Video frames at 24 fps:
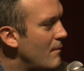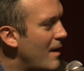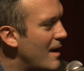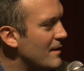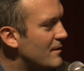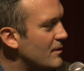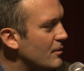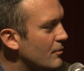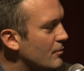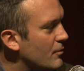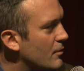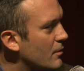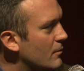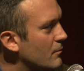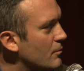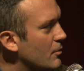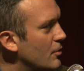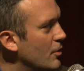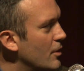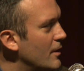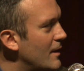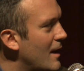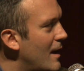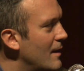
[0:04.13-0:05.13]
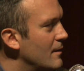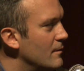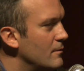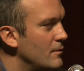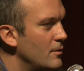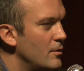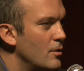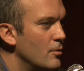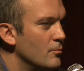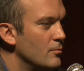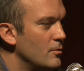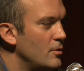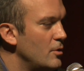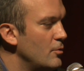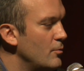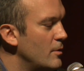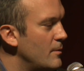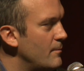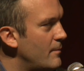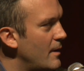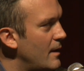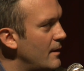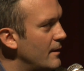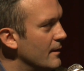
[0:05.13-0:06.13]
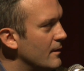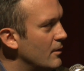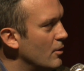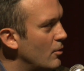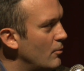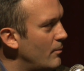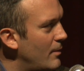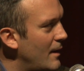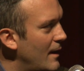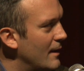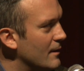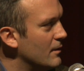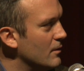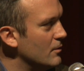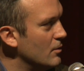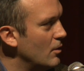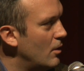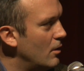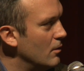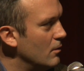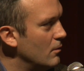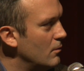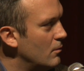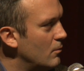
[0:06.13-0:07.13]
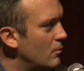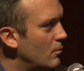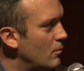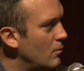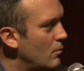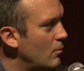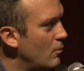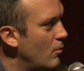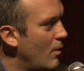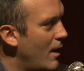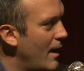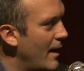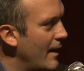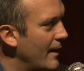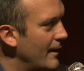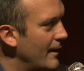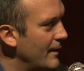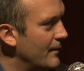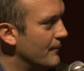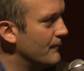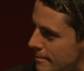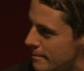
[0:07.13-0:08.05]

Matthew Goode, you know, you and Benedict go back a long way.